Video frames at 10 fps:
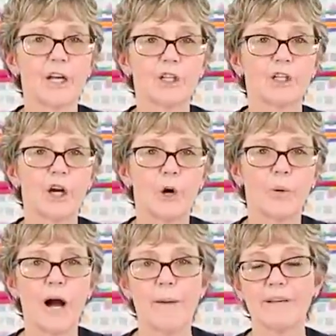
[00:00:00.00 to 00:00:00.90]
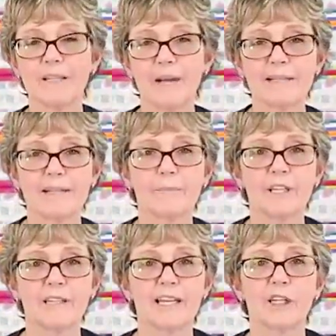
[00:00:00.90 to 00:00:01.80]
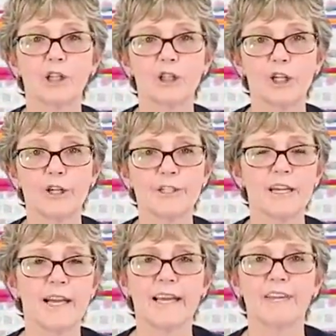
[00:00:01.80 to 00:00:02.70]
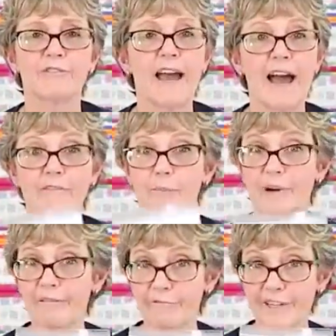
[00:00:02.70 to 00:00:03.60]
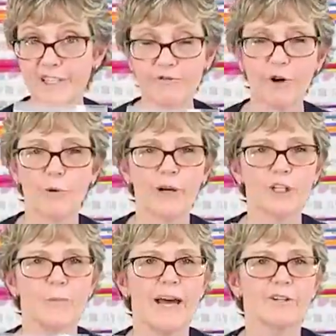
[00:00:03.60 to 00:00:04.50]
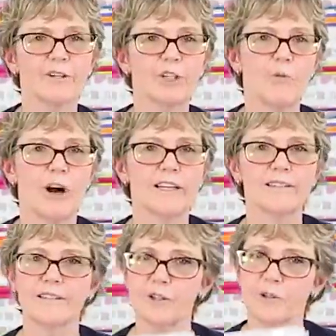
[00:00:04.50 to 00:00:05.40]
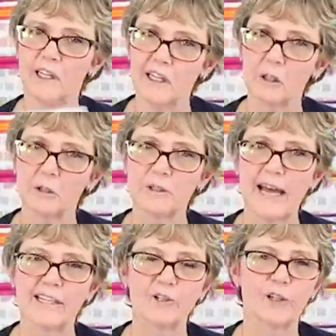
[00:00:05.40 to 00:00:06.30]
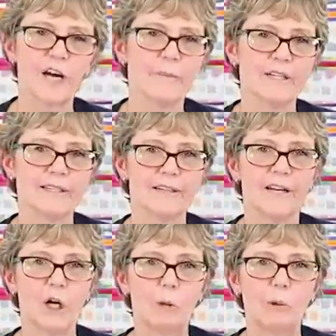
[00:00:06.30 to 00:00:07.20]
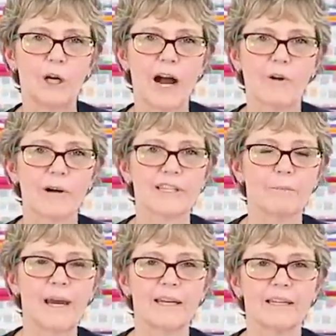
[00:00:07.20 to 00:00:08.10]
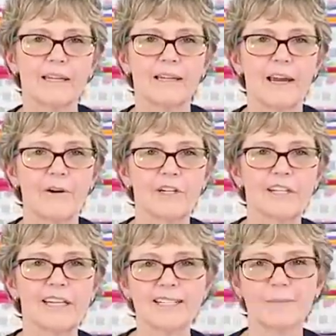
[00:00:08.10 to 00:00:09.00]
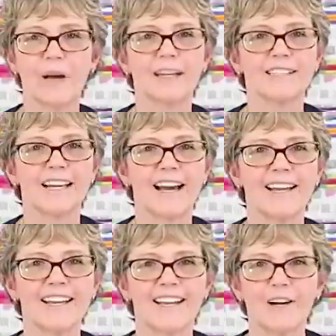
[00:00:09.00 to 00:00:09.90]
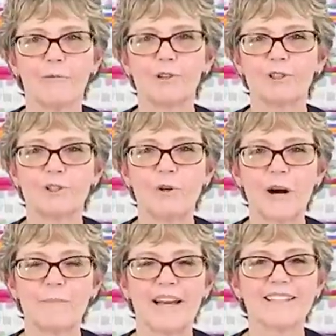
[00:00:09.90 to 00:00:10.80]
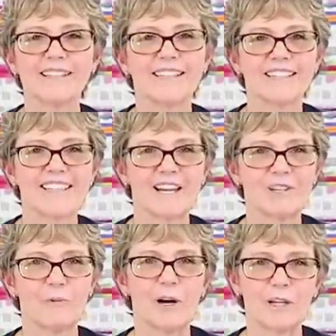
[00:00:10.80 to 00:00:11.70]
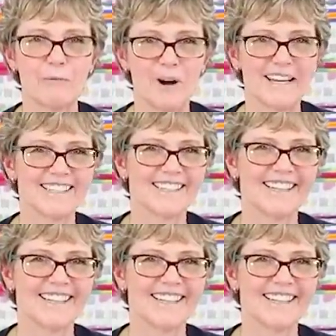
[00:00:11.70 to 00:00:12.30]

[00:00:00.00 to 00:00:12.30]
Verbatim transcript: So comment about something that you learned. If you have a preference for which pattern you want, you can include that in your comment. We're not going to make any guarantees, but uh, we'll do our best to send you what you want.